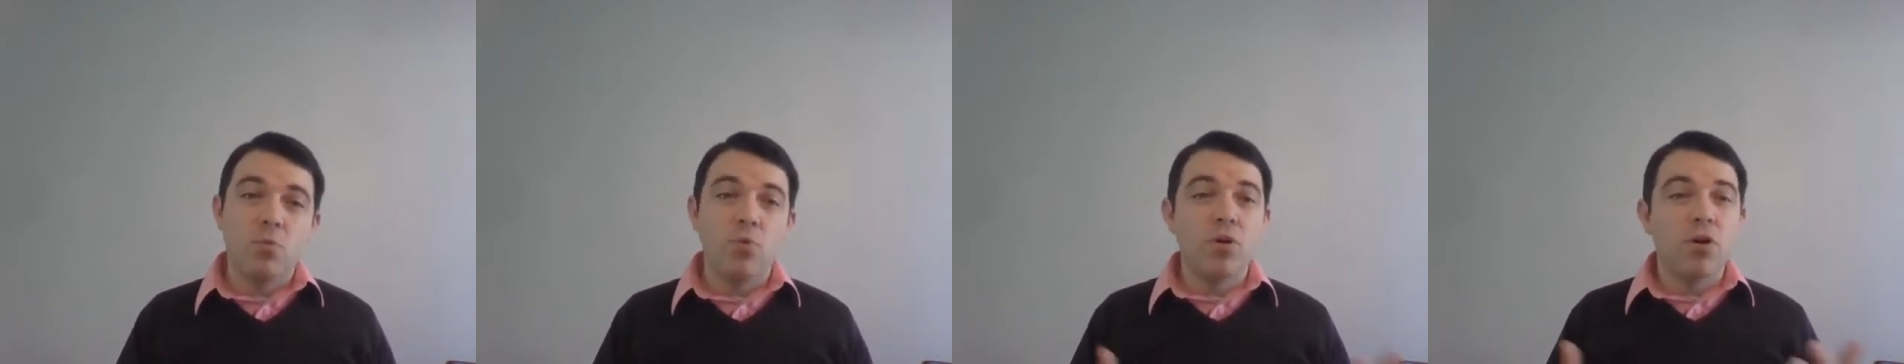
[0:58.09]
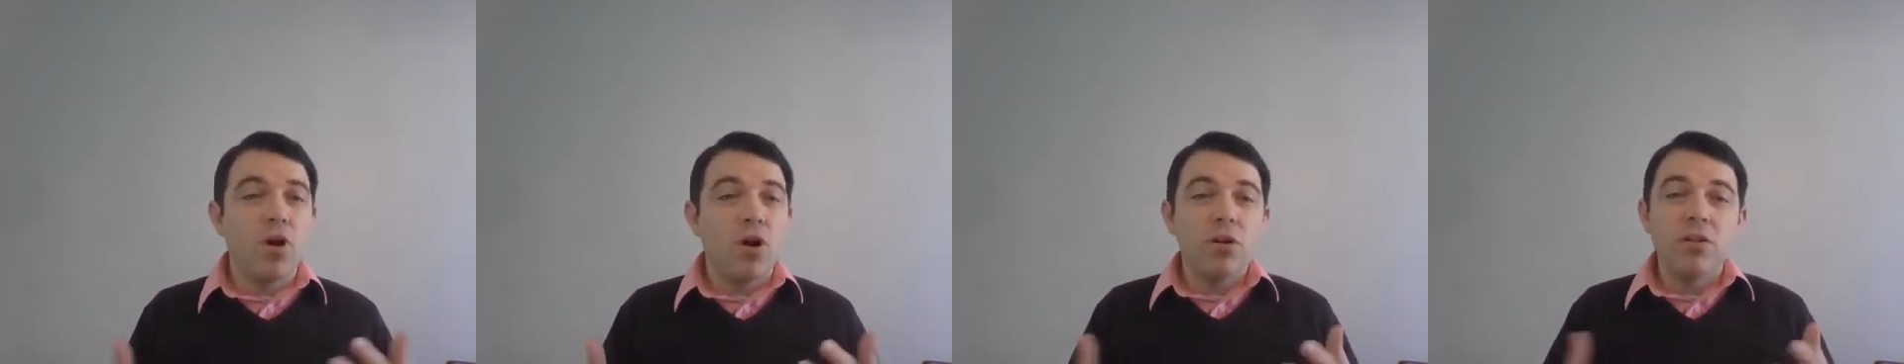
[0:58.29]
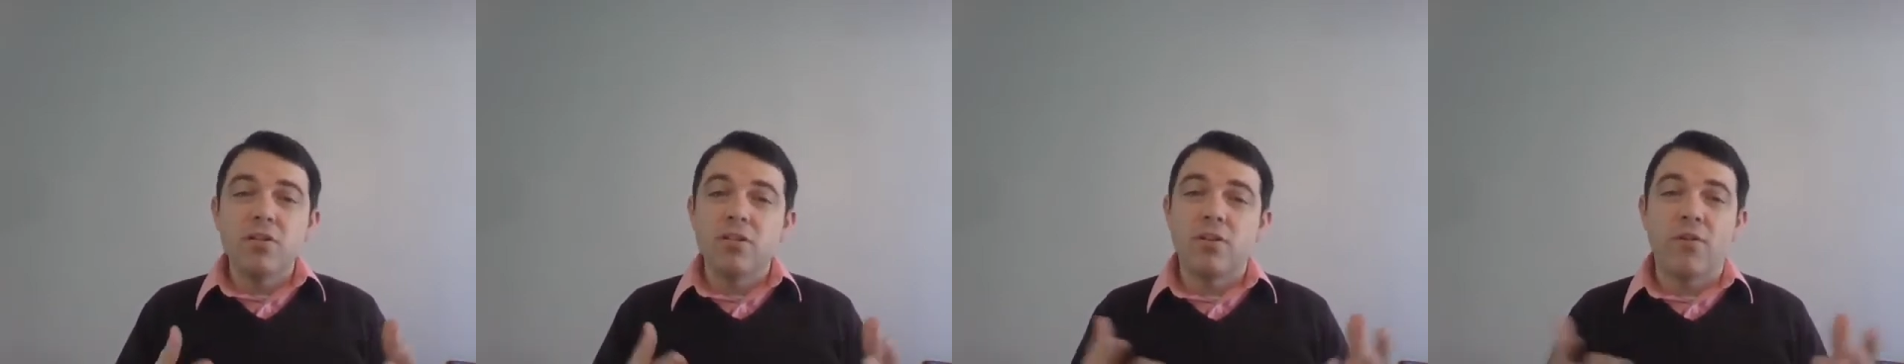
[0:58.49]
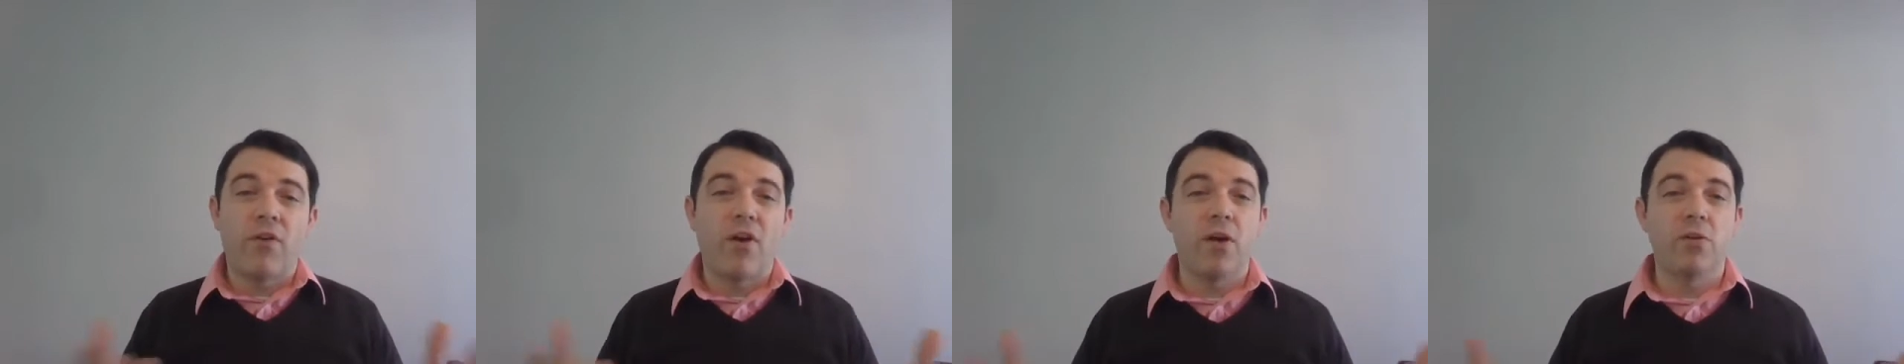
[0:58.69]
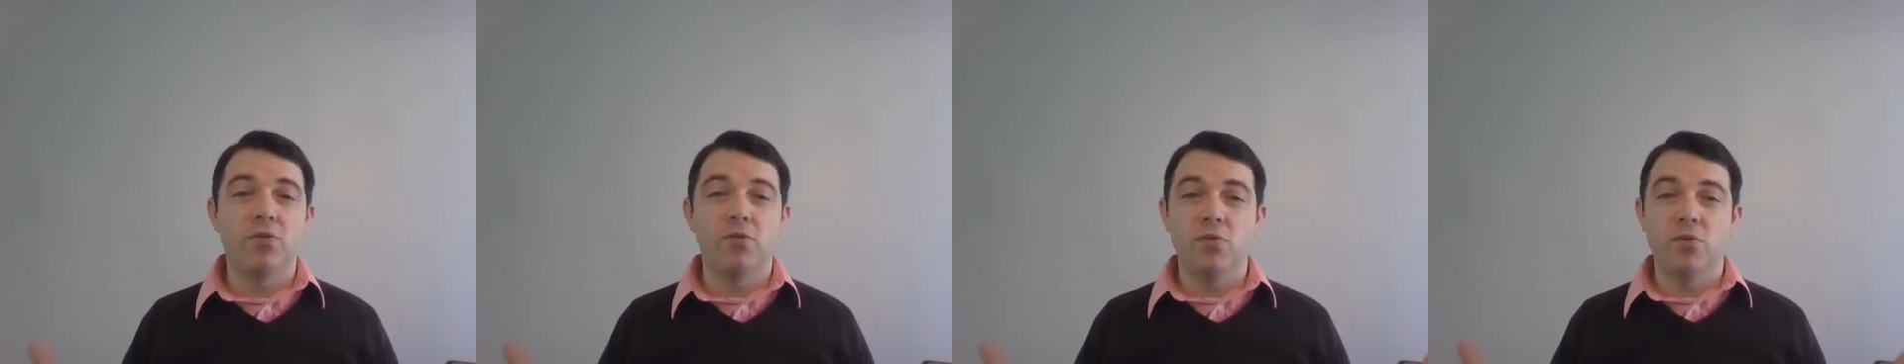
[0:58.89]
regardless of
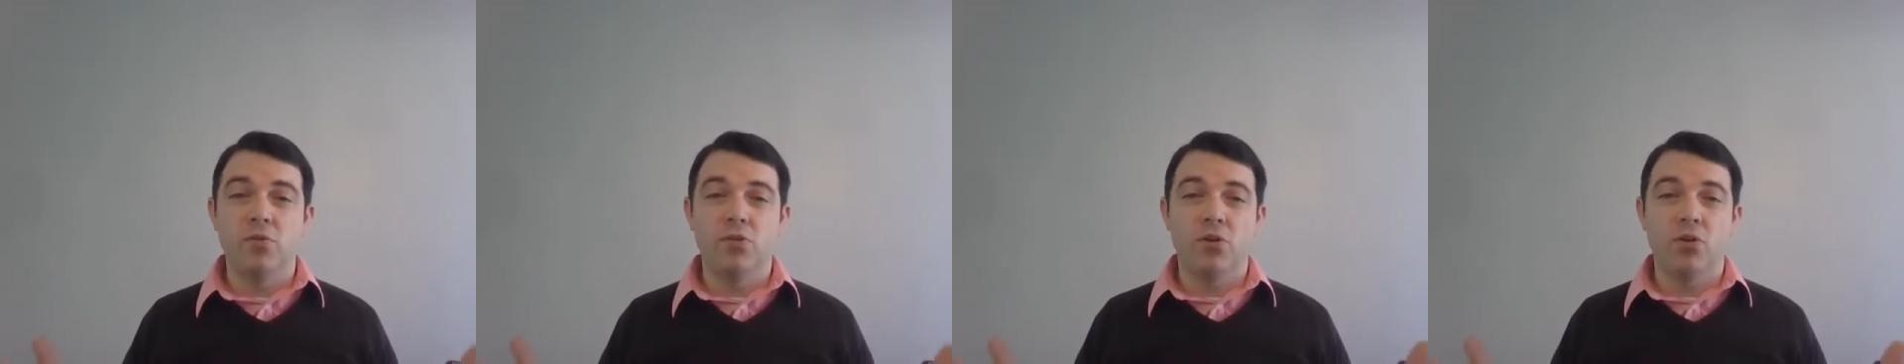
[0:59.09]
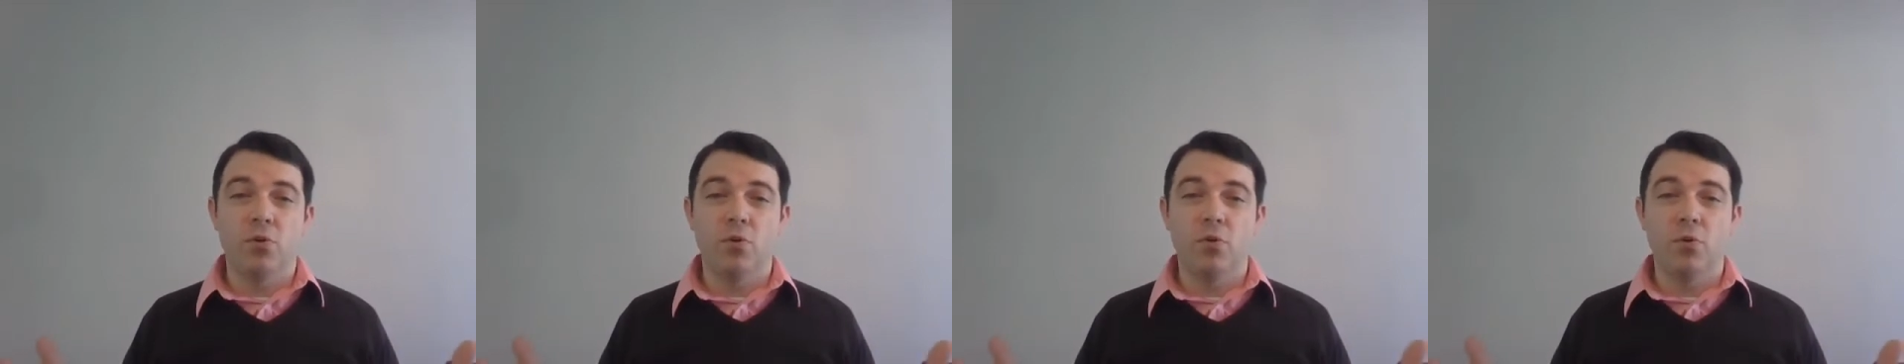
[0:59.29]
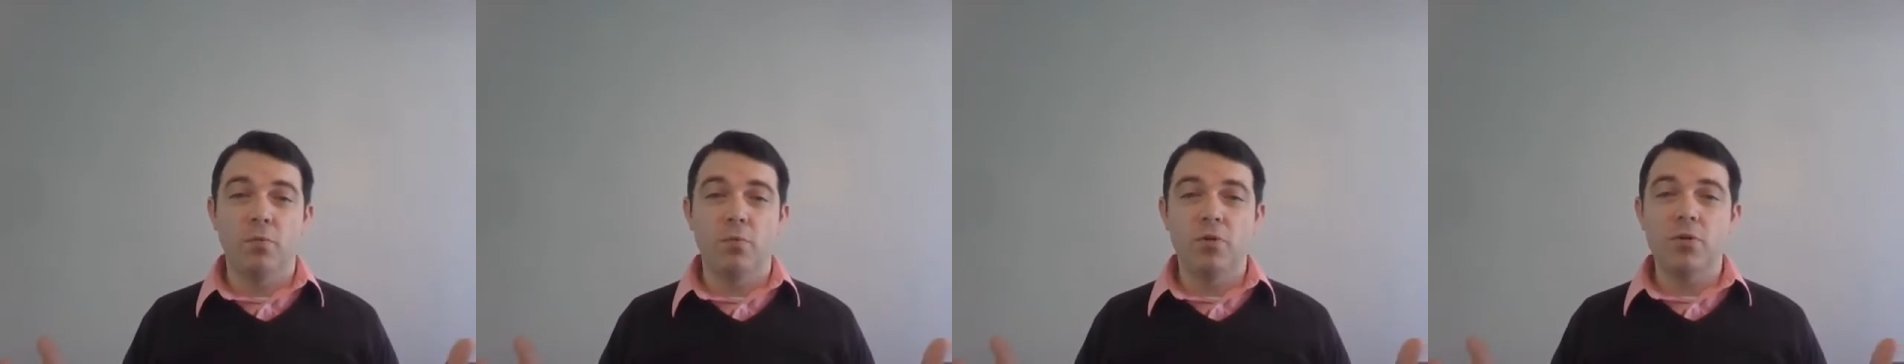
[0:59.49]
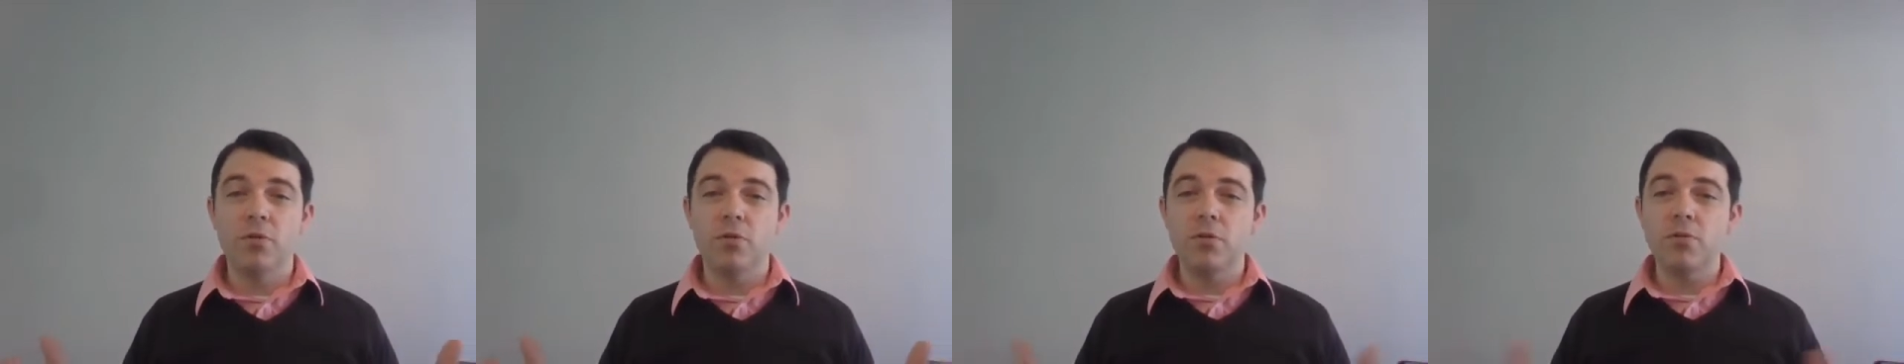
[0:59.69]
how students are grouped,